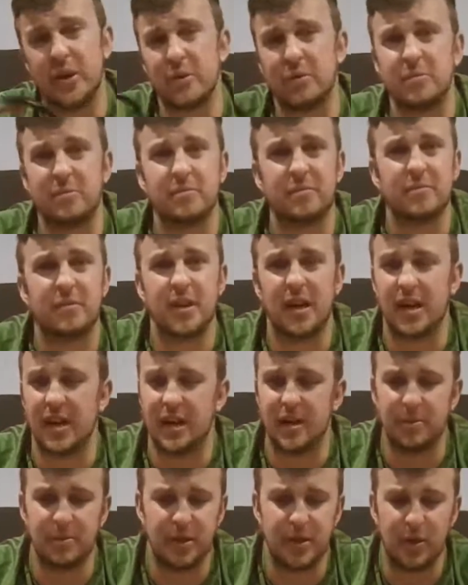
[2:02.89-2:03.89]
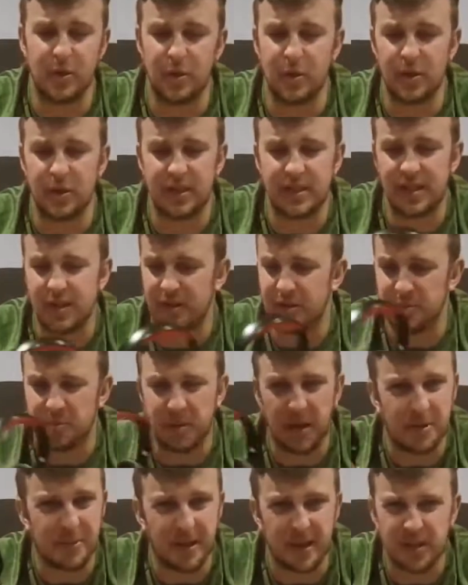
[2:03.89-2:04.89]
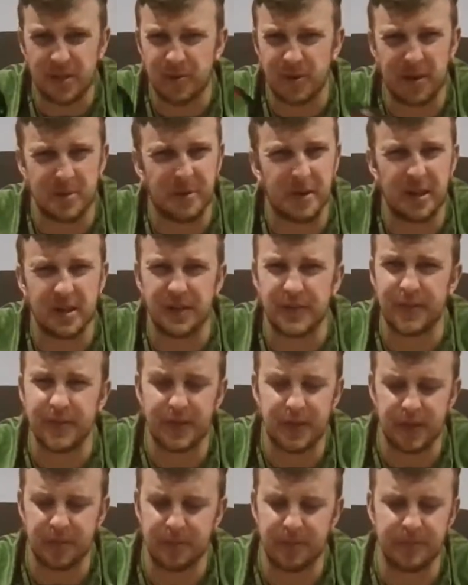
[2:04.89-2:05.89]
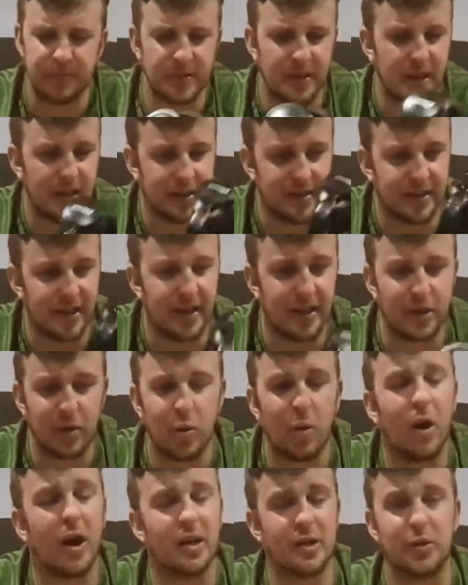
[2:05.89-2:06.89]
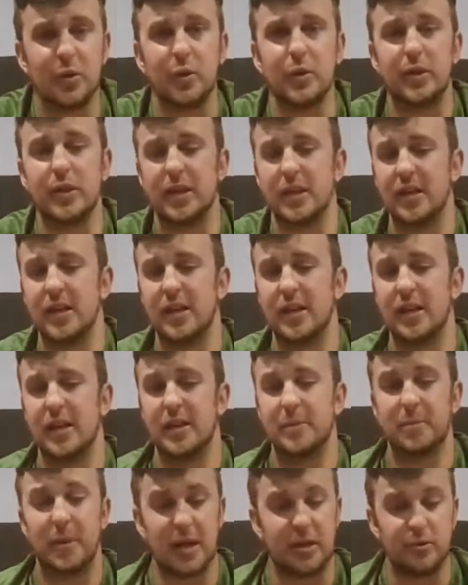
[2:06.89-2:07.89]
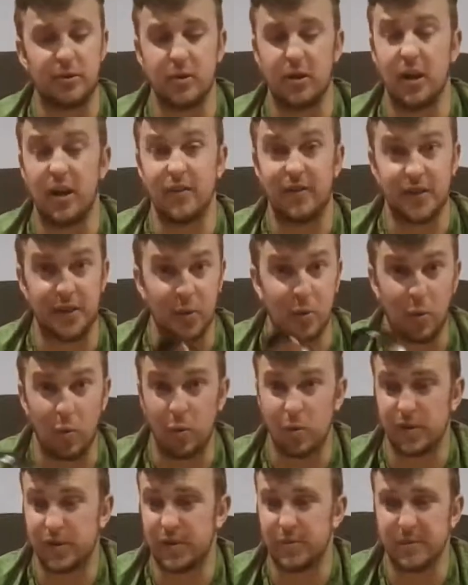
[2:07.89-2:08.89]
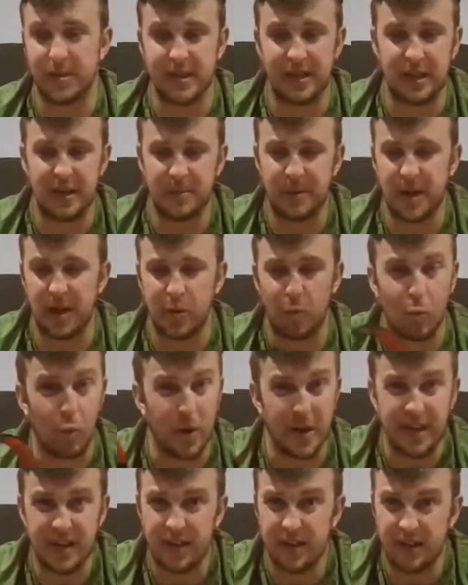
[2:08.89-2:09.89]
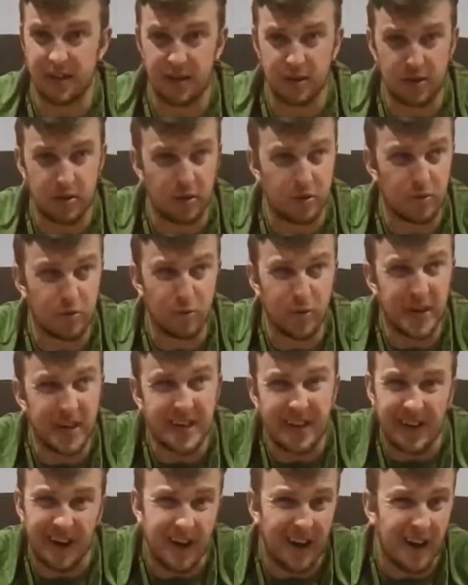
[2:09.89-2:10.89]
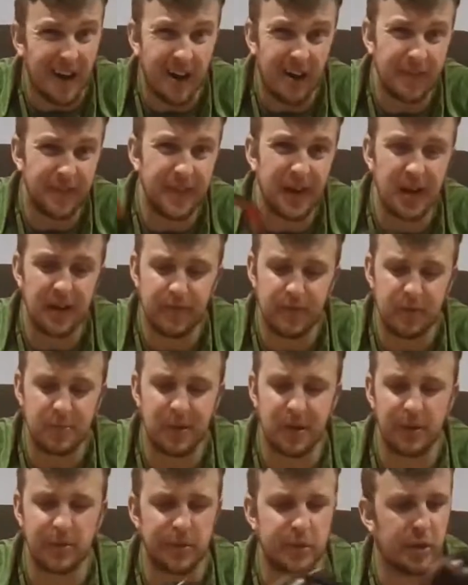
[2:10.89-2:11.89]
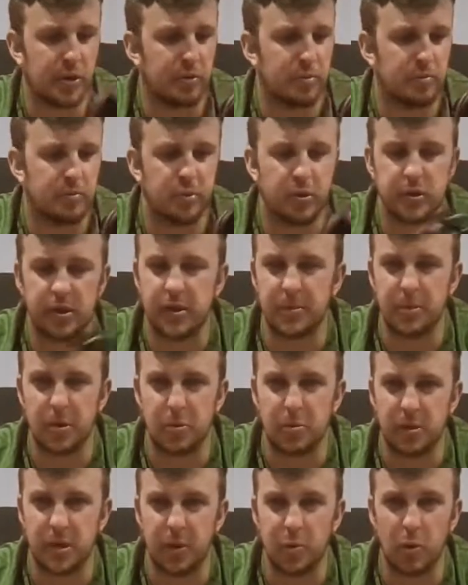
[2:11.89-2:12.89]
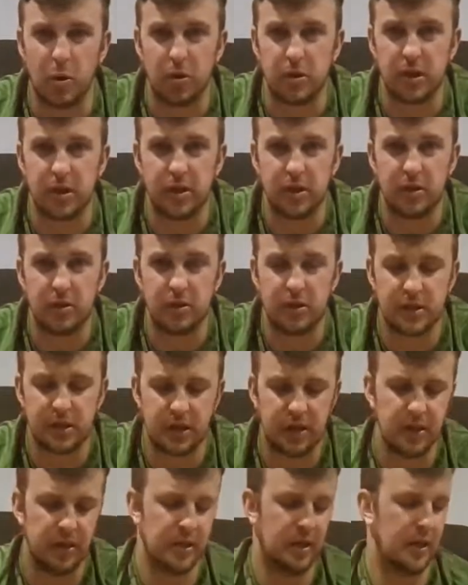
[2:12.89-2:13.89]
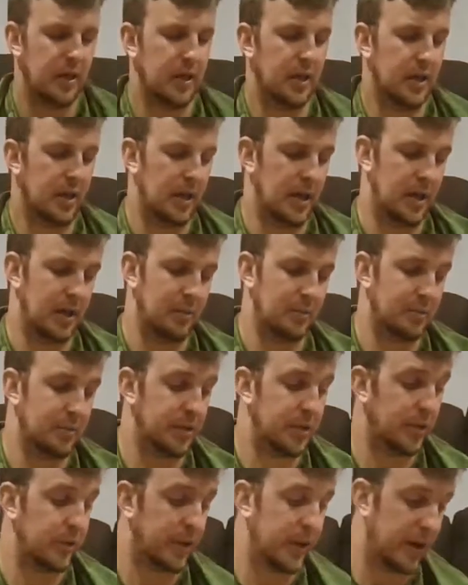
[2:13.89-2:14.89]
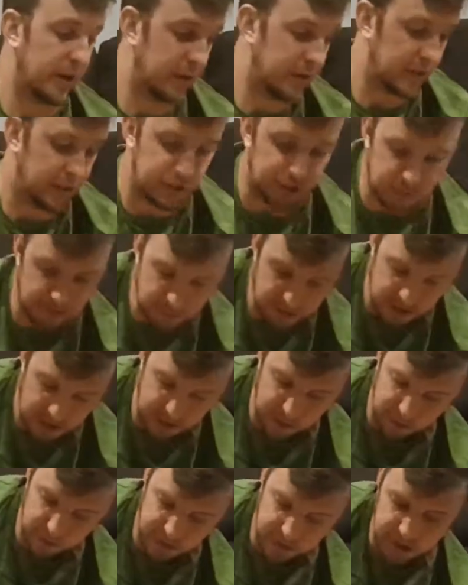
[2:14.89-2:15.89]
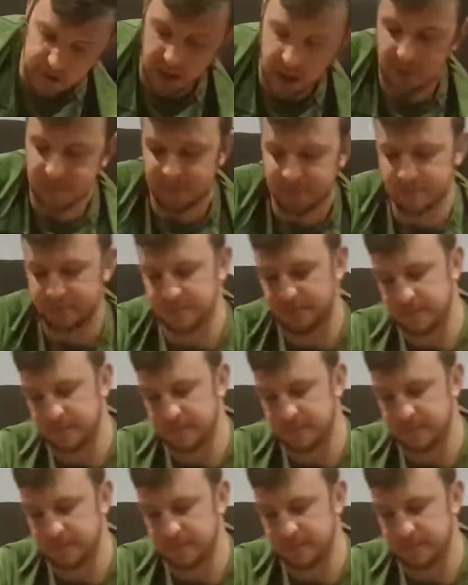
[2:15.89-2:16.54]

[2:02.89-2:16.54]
good. In all honesty, I only paid about 20 bucks for them. They're quite good. Battery life is awesome. I get about a week and a half out of them. I also put them on when I walk the dogs. So they're in the gym bag all the time.